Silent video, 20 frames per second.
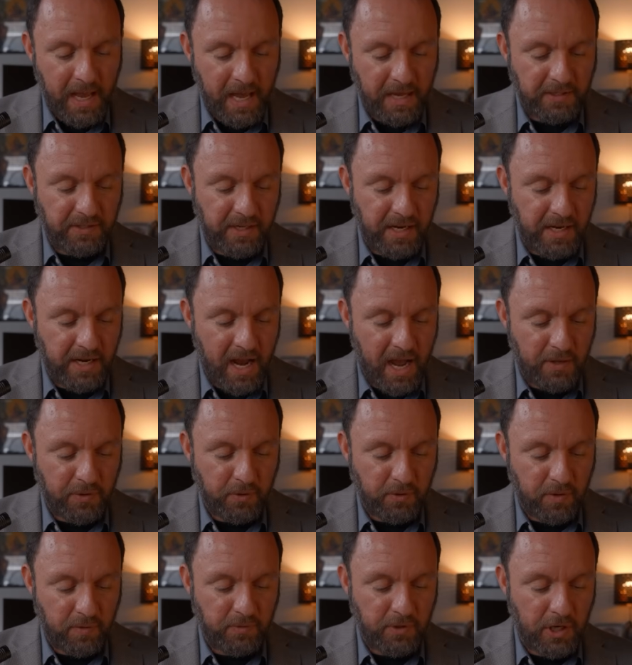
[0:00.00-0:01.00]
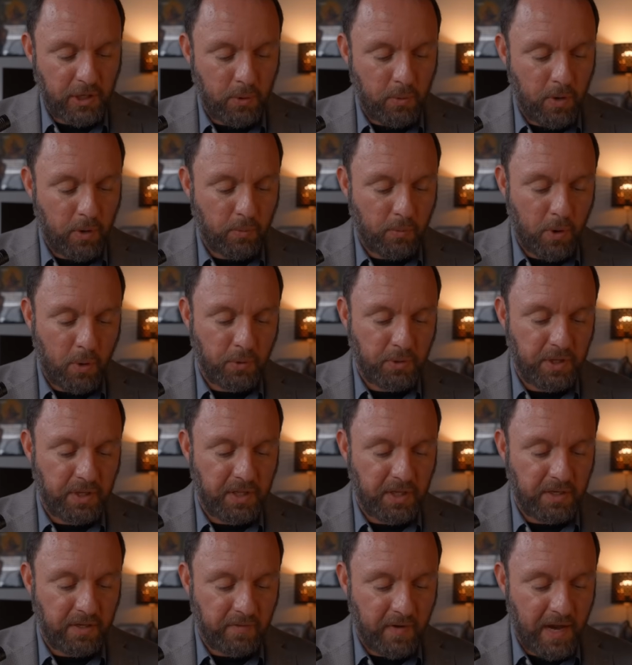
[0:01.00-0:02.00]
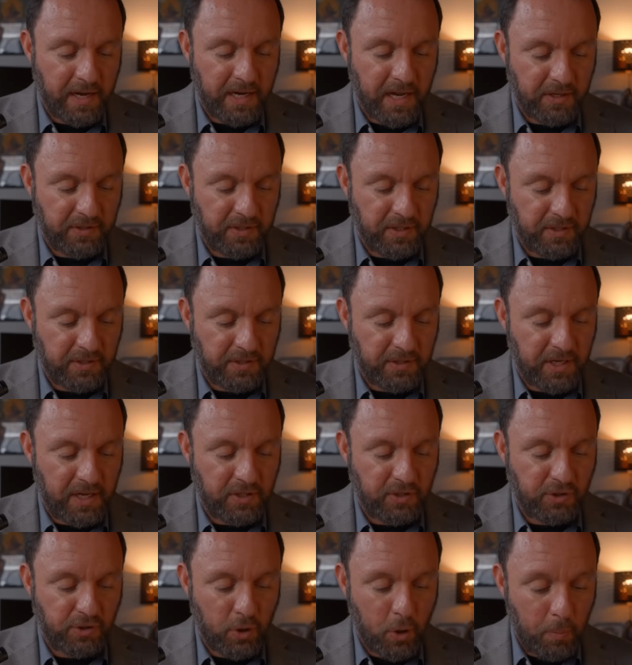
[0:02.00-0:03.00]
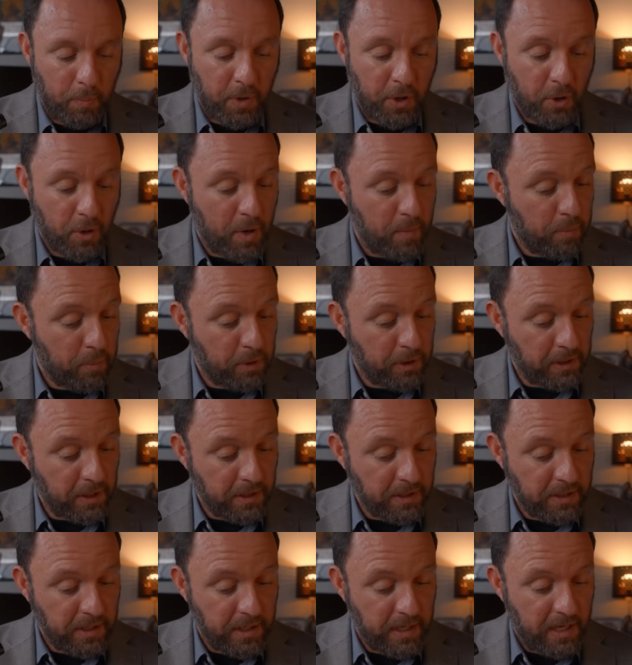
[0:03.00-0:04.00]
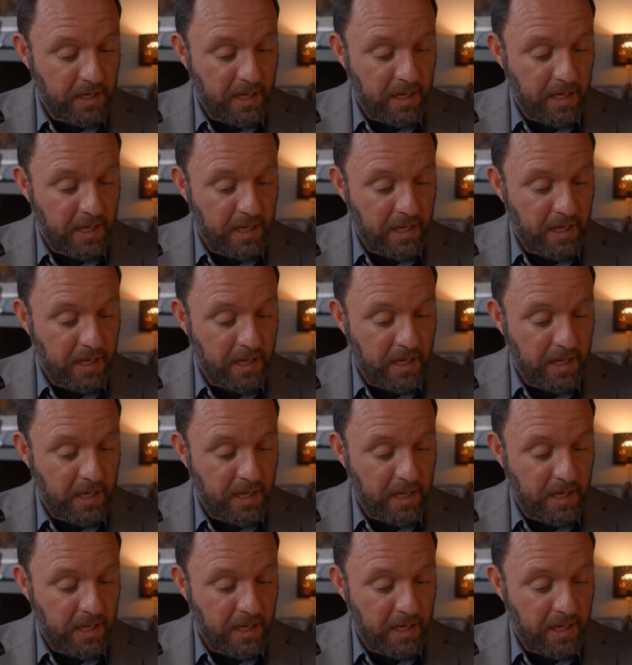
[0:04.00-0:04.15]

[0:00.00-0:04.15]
As St. Catherine of Genoa wrote, the divine essence is so pure and brilliant